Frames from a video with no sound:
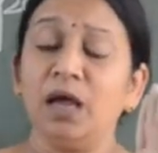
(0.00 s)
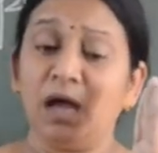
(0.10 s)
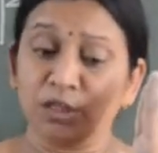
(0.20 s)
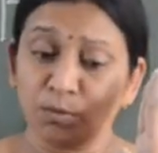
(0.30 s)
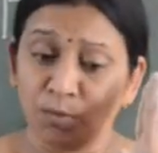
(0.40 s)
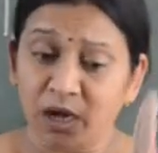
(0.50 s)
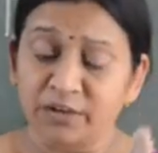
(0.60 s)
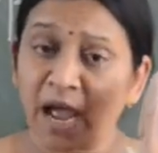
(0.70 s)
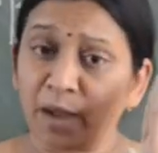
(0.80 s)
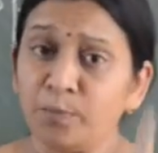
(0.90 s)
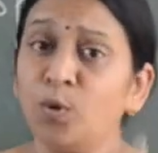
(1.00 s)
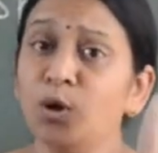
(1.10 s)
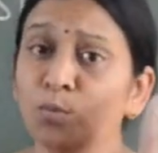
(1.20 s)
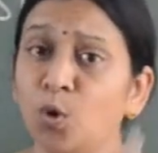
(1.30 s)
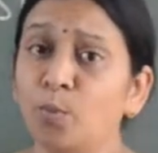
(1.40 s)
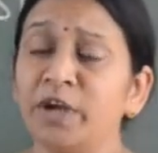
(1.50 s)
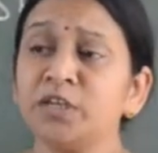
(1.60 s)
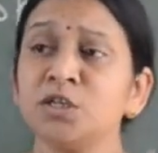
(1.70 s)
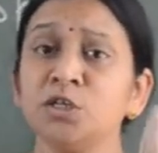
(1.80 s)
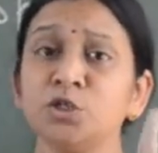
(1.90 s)
the dipole
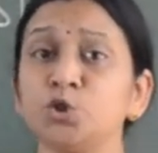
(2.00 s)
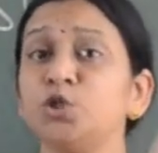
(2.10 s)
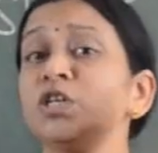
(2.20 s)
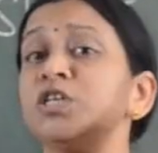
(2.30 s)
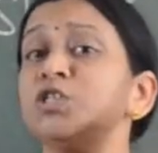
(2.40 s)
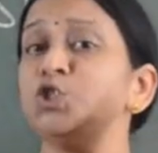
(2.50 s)
moment should